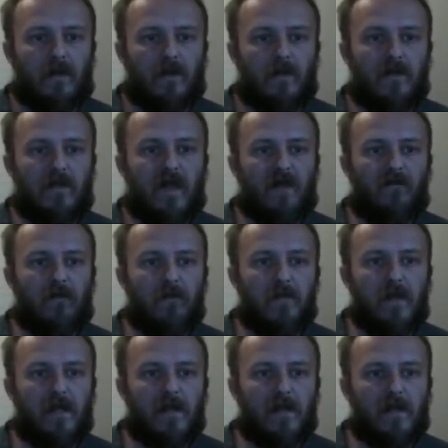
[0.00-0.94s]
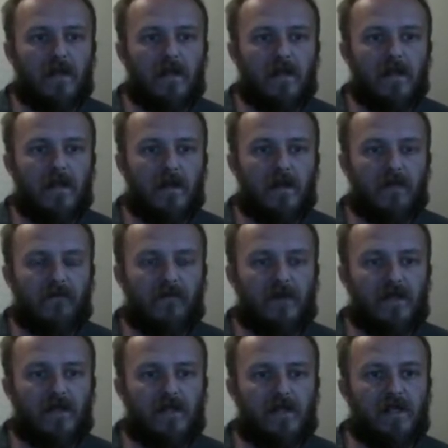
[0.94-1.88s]
government
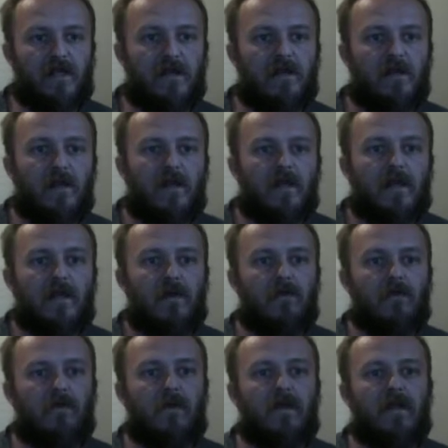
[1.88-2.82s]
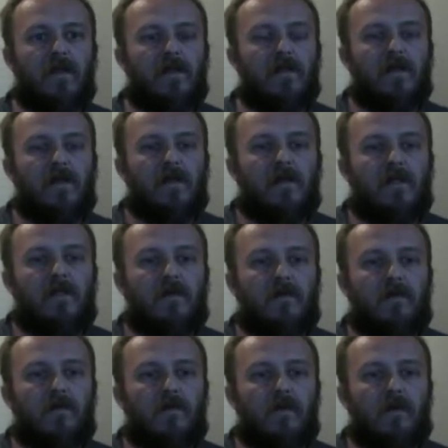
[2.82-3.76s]
intervention. You want
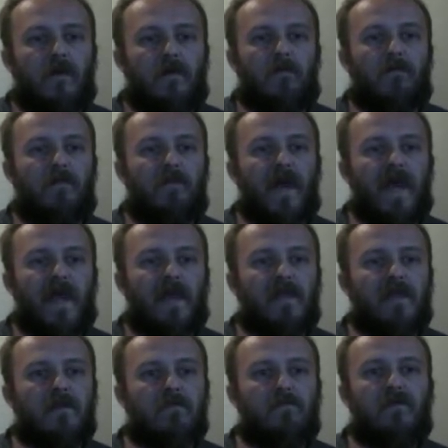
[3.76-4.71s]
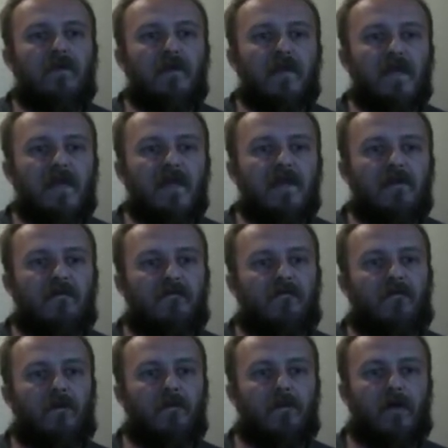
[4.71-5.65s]
to beg and plead
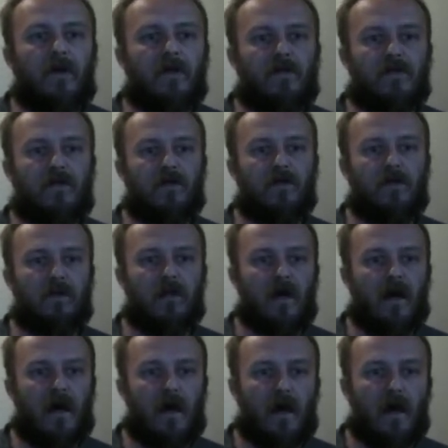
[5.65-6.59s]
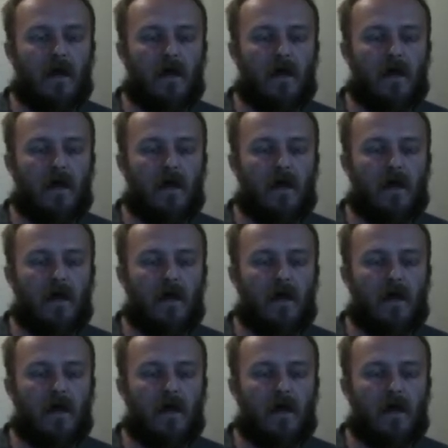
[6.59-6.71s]
for martial law.